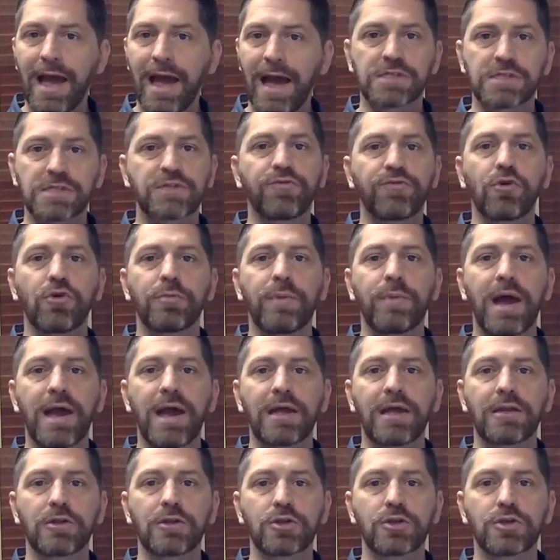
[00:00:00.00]
asked for
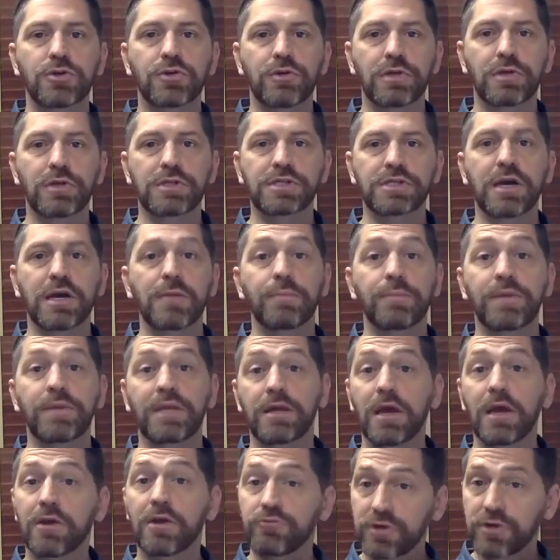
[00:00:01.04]
by an insurance
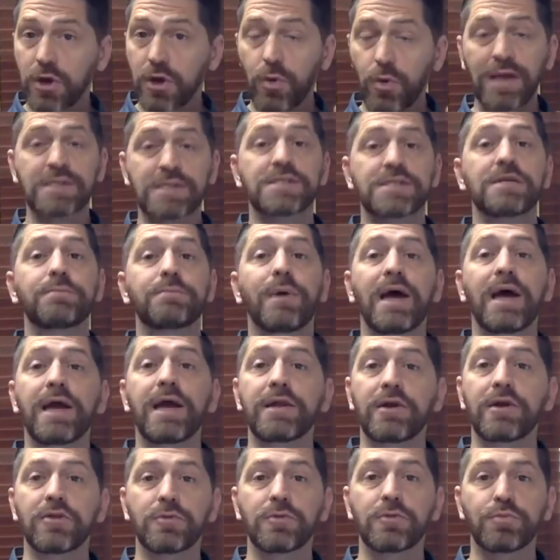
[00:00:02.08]
company, requested
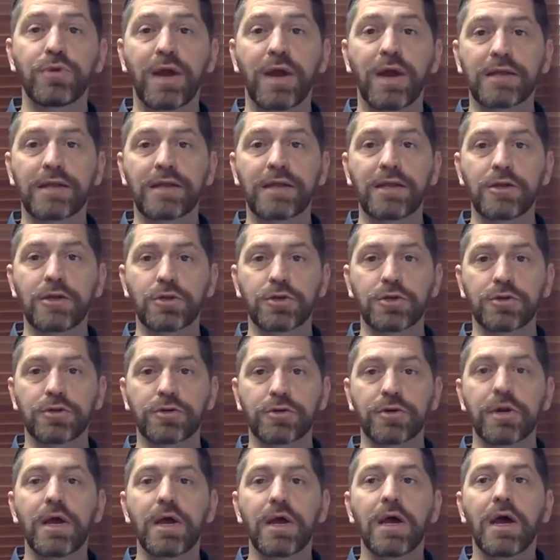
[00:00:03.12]
by another
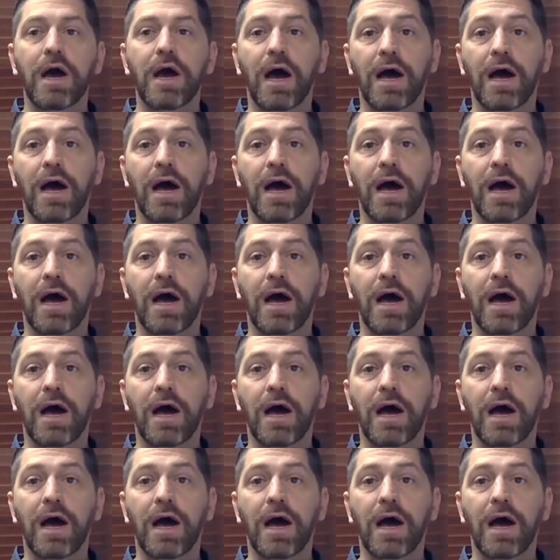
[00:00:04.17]
practitioner.